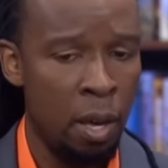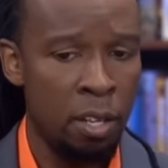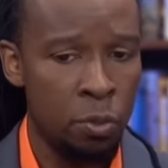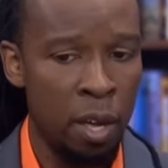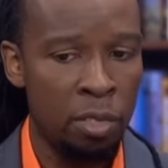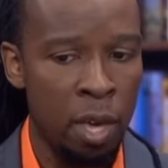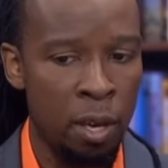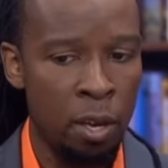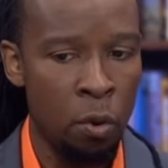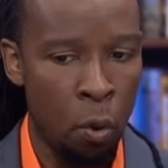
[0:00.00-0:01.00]
And so I
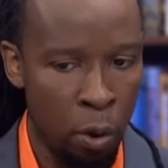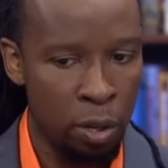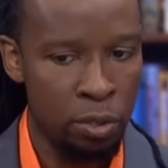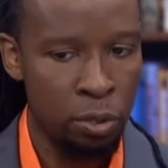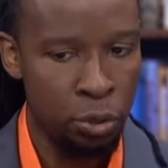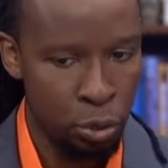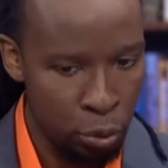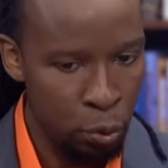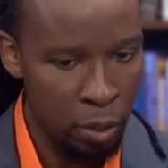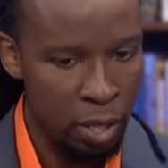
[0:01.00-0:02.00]
think in order to
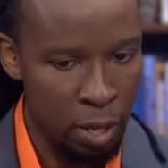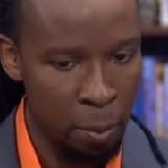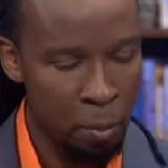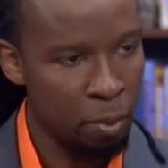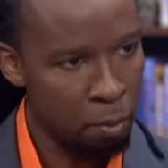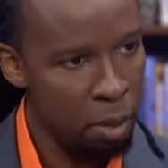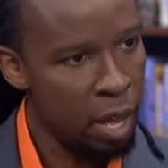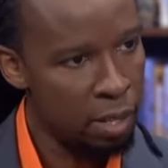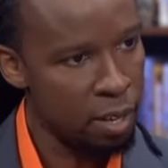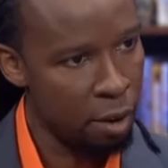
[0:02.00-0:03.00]
truly
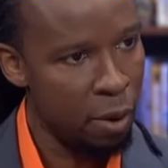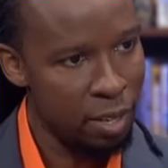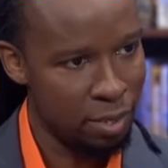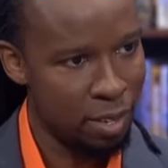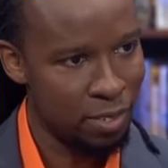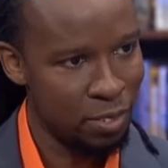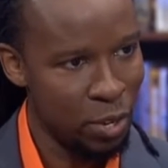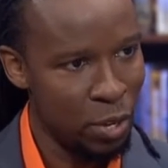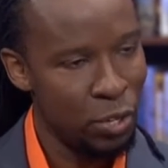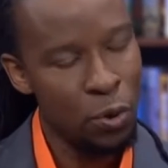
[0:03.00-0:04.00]
be anti-racist,
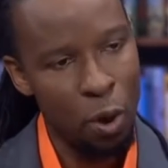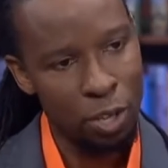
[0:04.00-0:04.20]
you